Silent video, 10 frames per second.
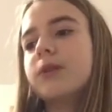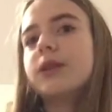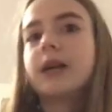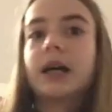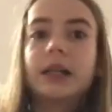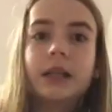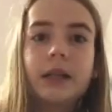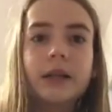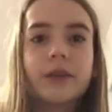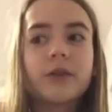design
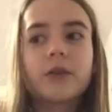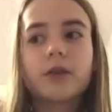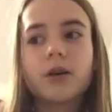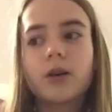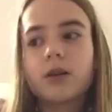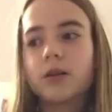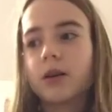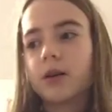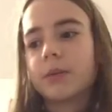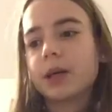ideas all
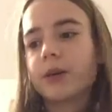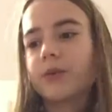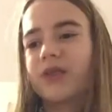on my own,